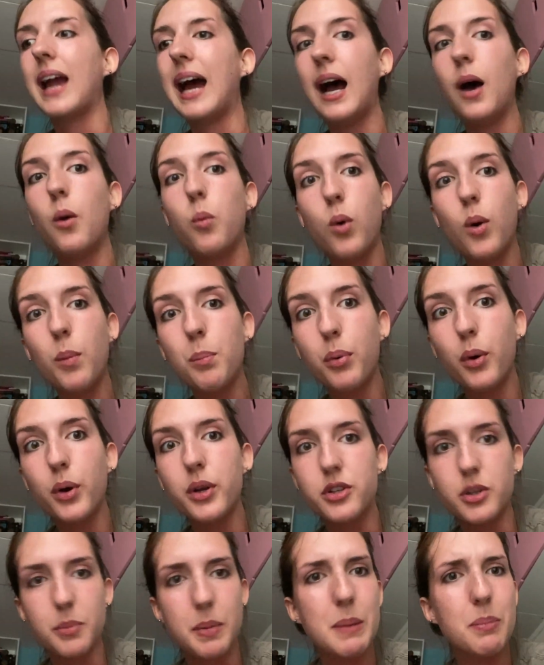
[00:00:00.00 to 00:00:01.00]
at what
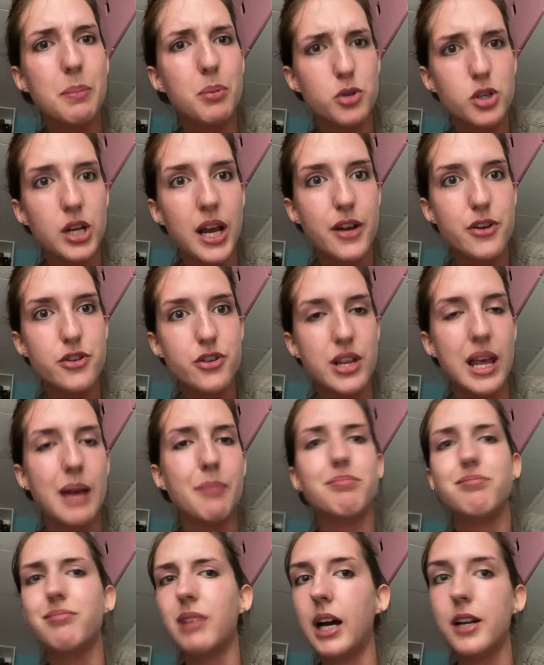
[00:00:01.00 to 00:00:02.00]
point do people change
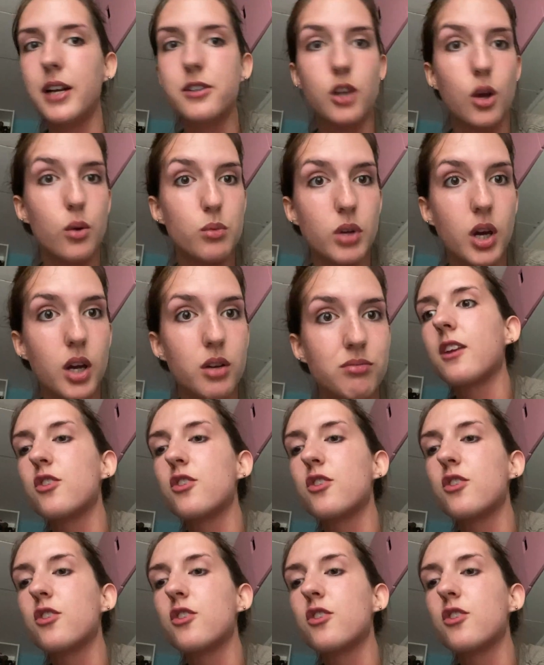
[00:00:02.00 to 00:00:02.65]
them I don't know.